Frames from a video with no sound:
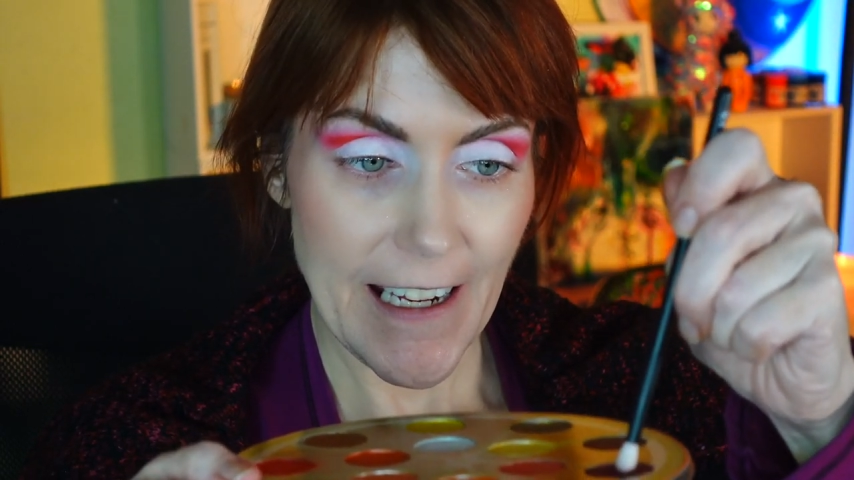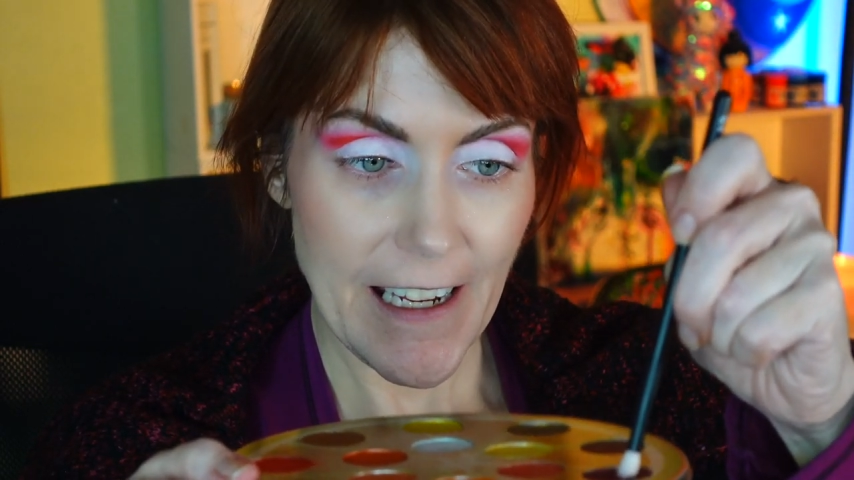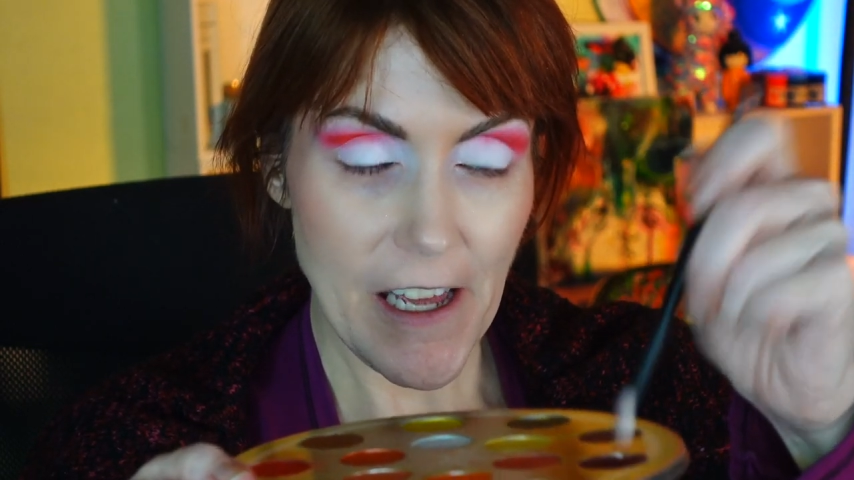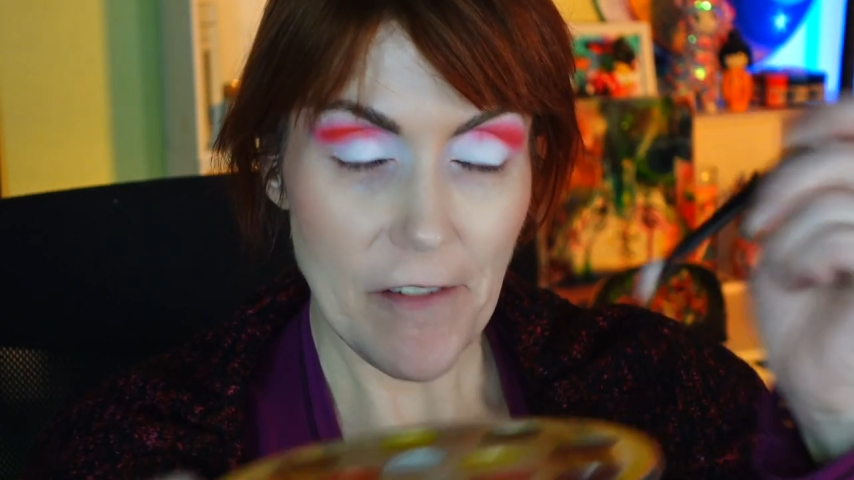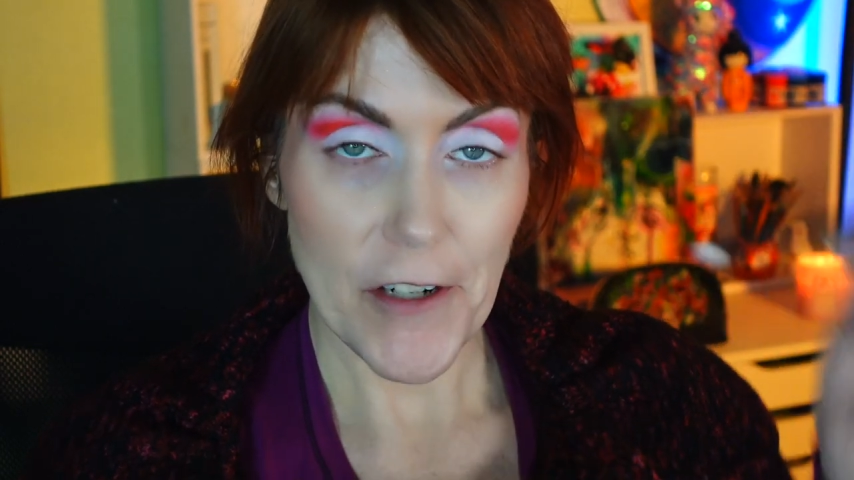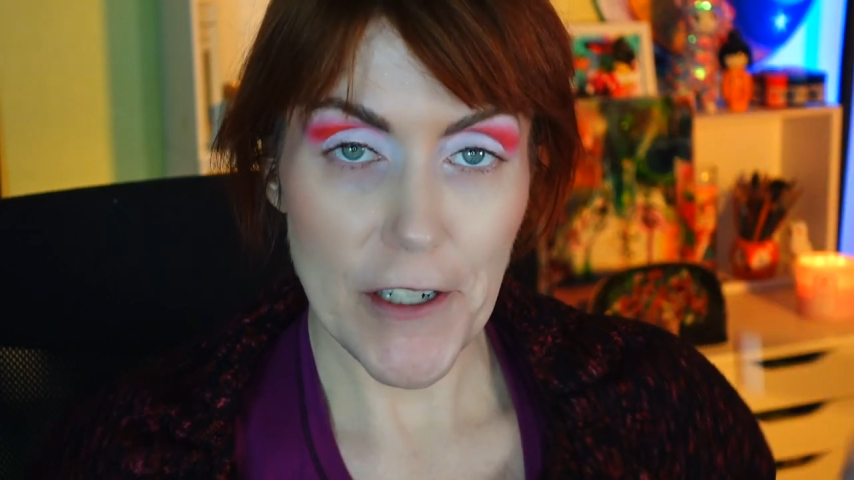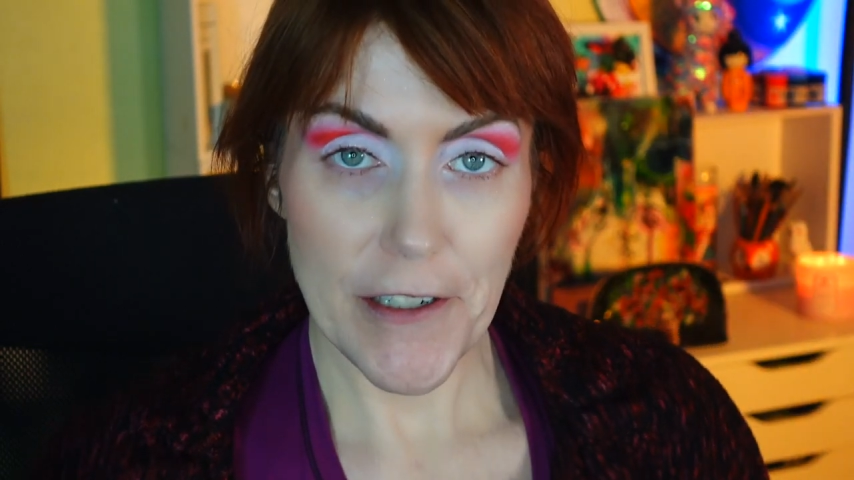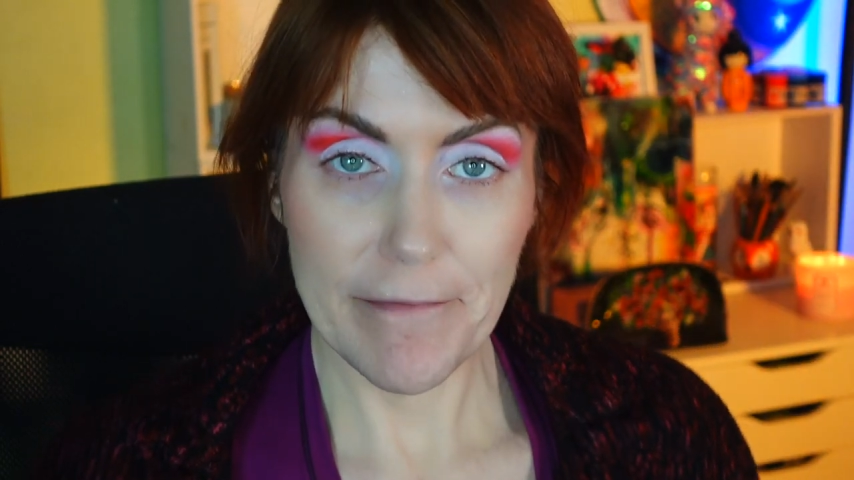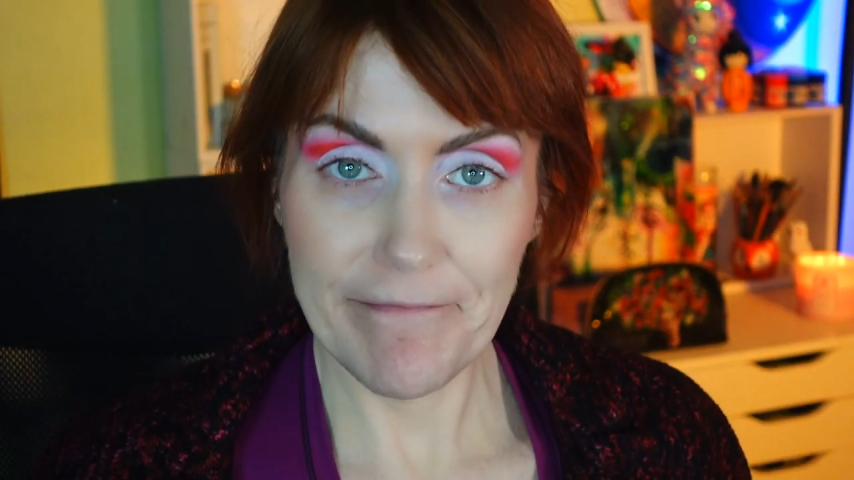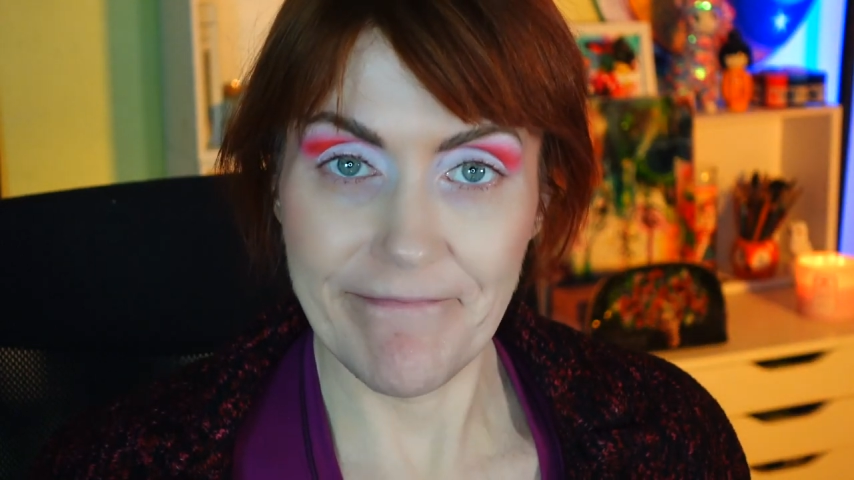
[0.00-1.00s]
covered.
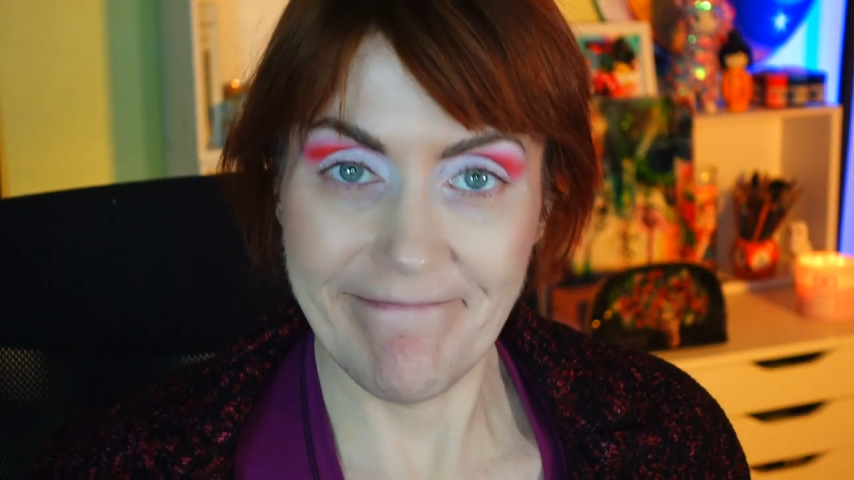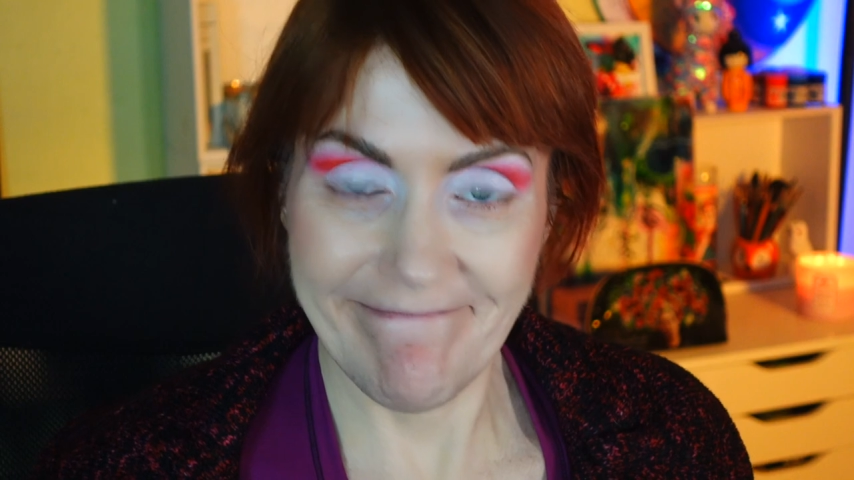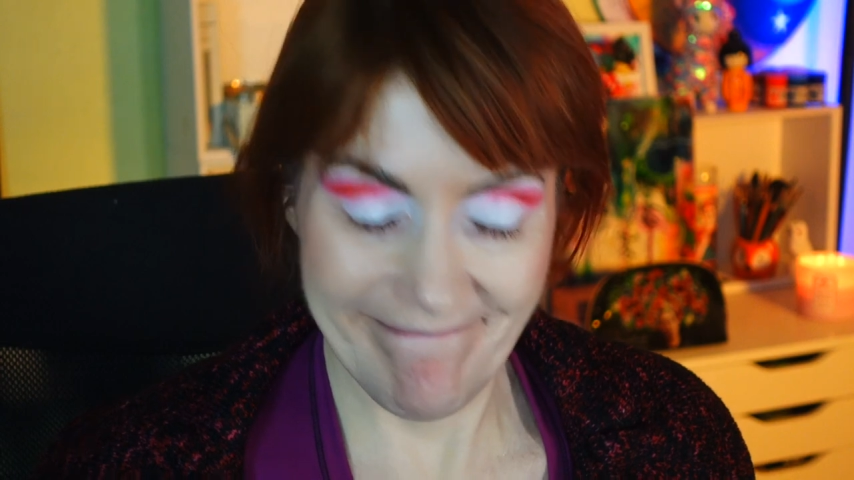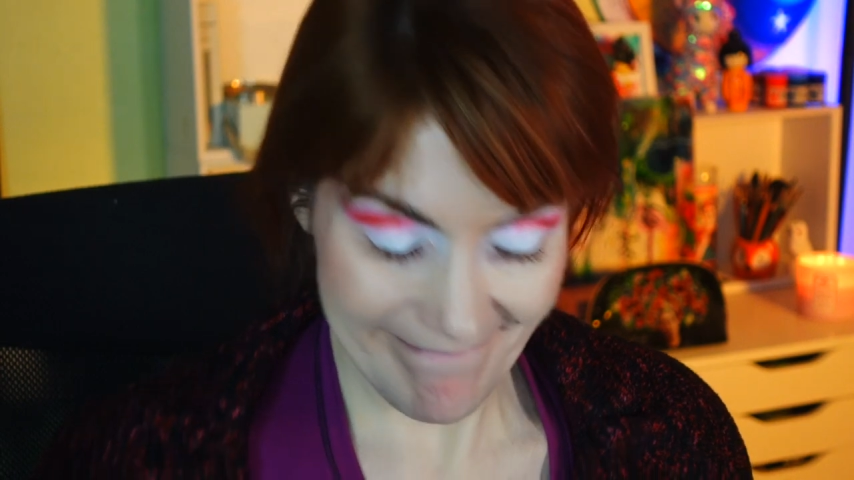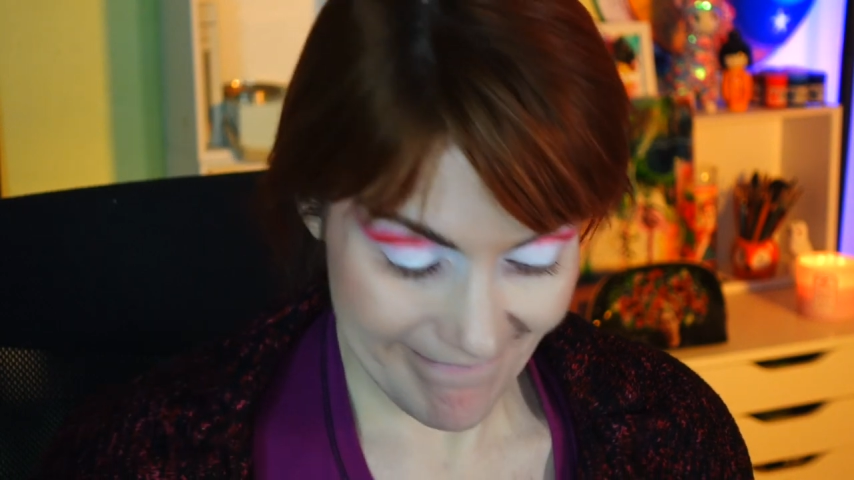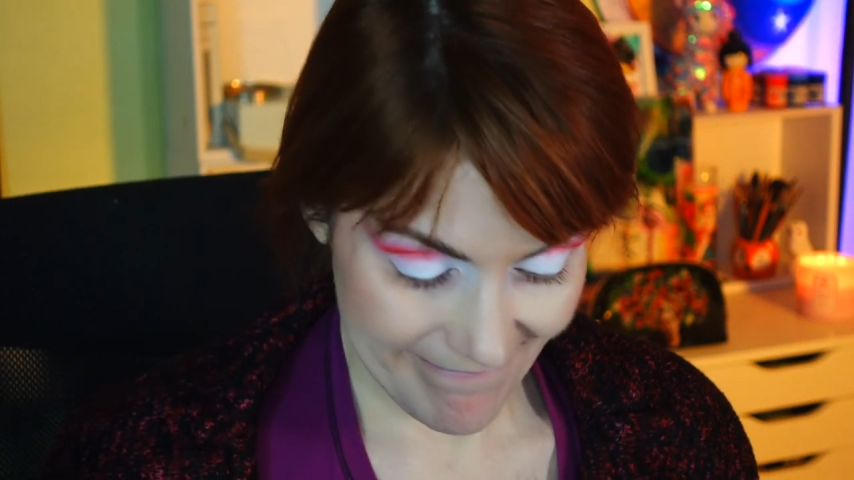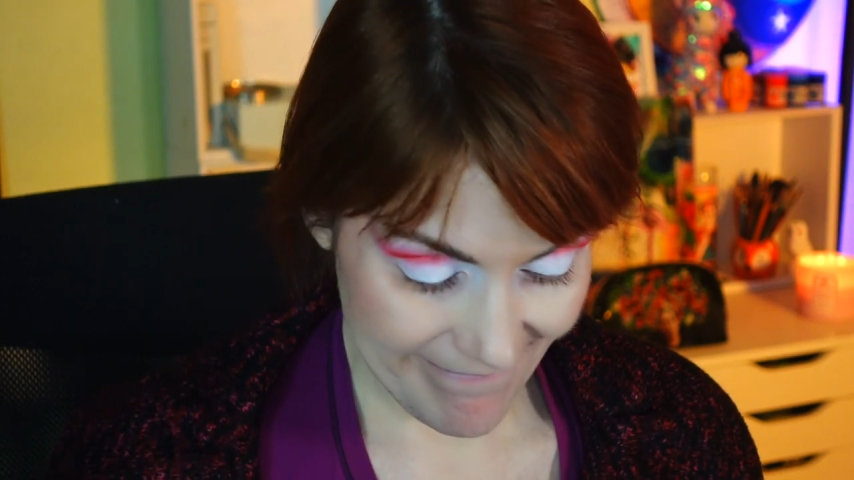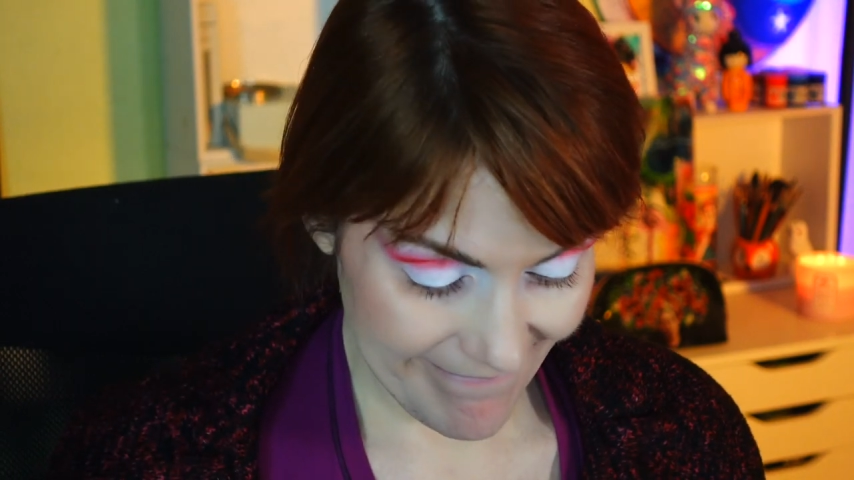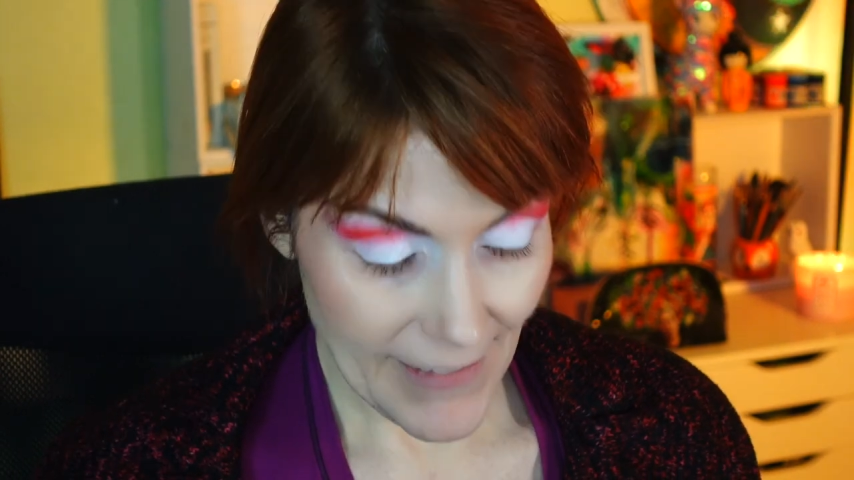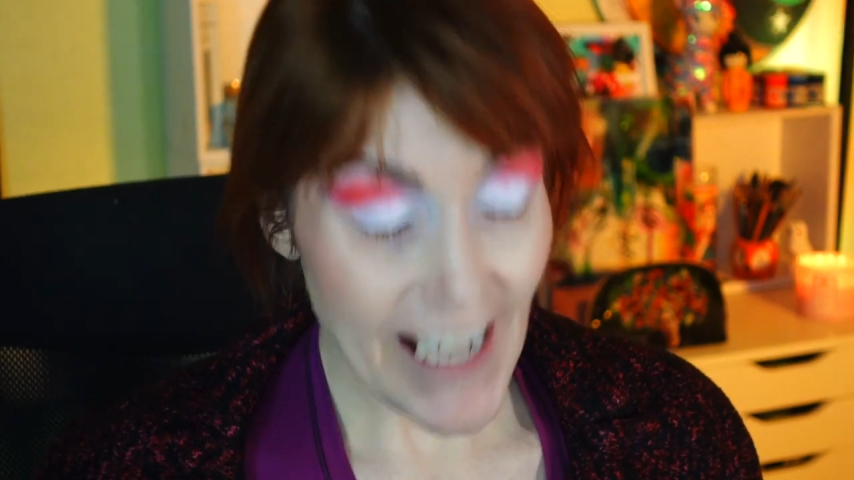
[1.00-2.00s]

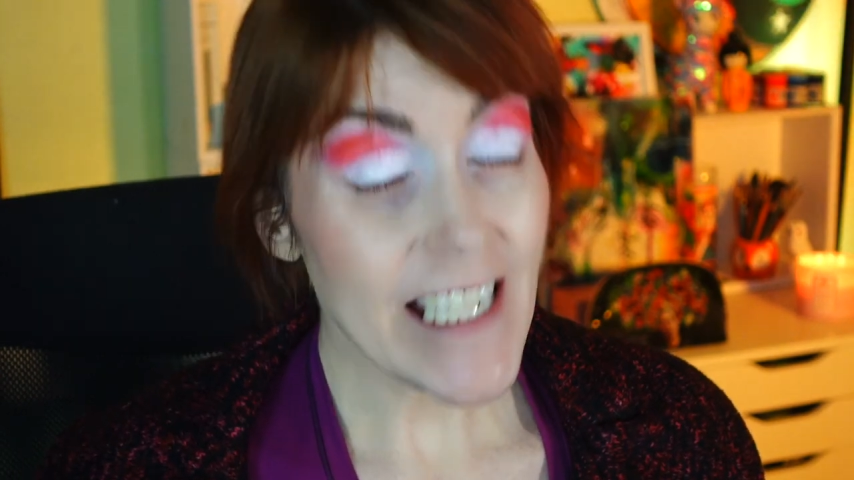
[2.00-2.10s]
I